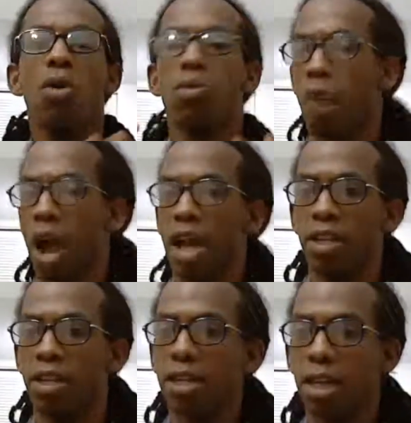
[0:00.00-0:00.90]

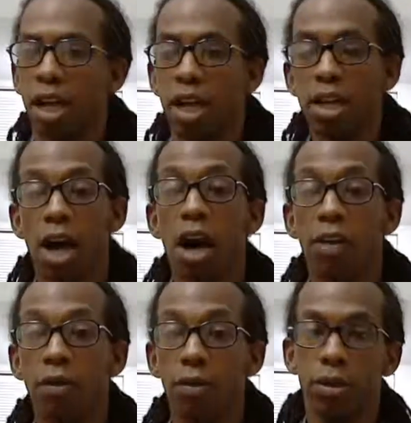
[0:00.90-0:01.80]
writing a
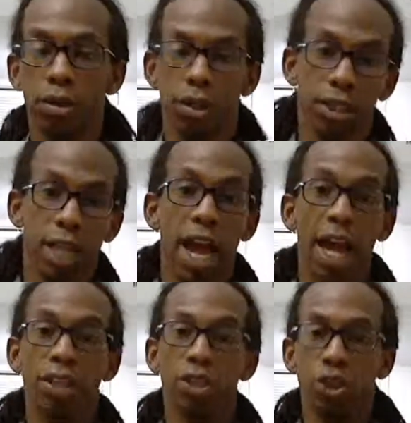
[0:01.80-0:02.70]
novel
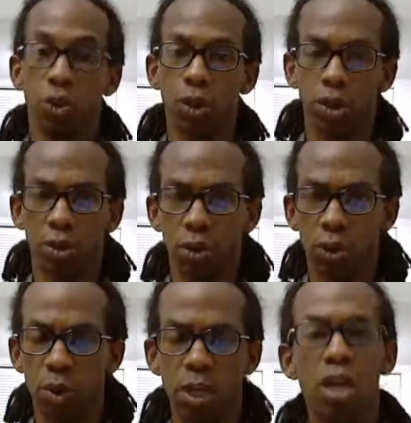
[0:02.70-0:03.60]
slash short
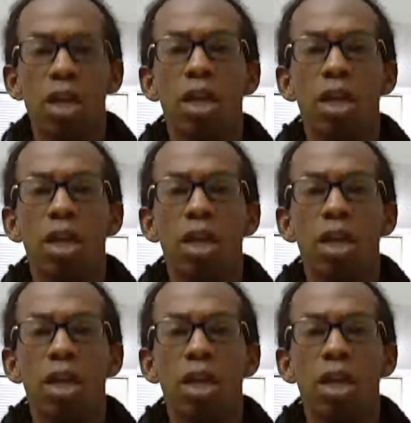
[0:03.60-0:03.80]
story,